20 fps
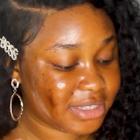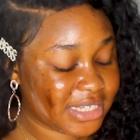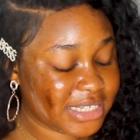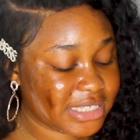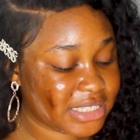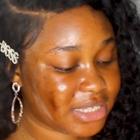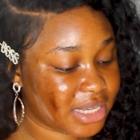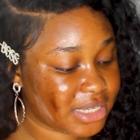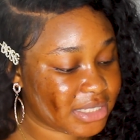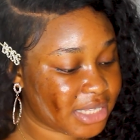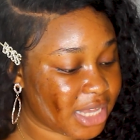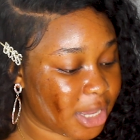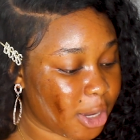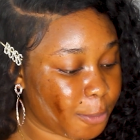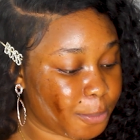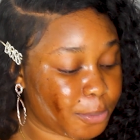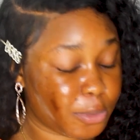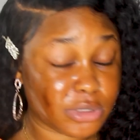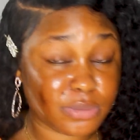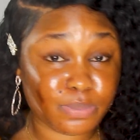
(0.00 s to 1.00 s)
this does
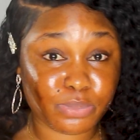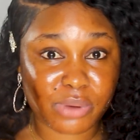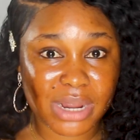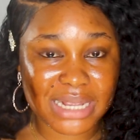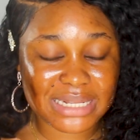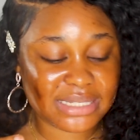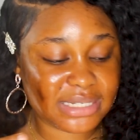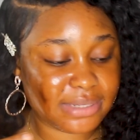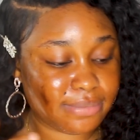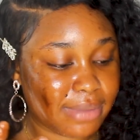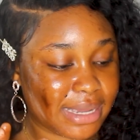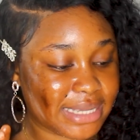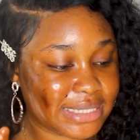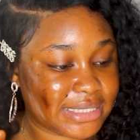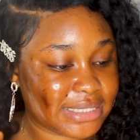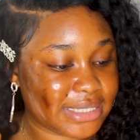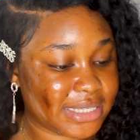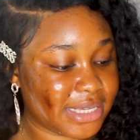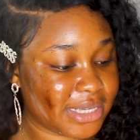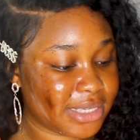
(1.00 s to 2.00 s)
help with brightening my
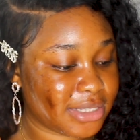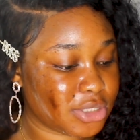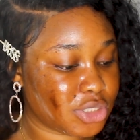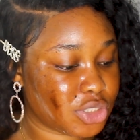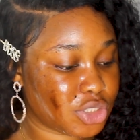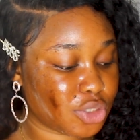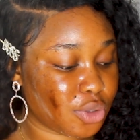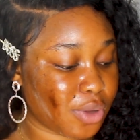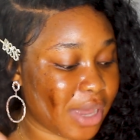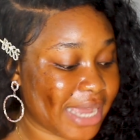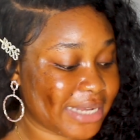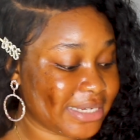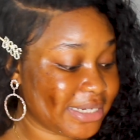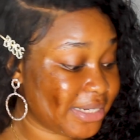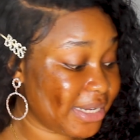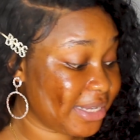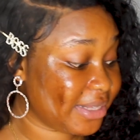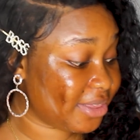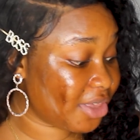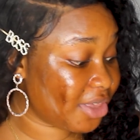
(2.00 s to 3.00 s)
skin so I did a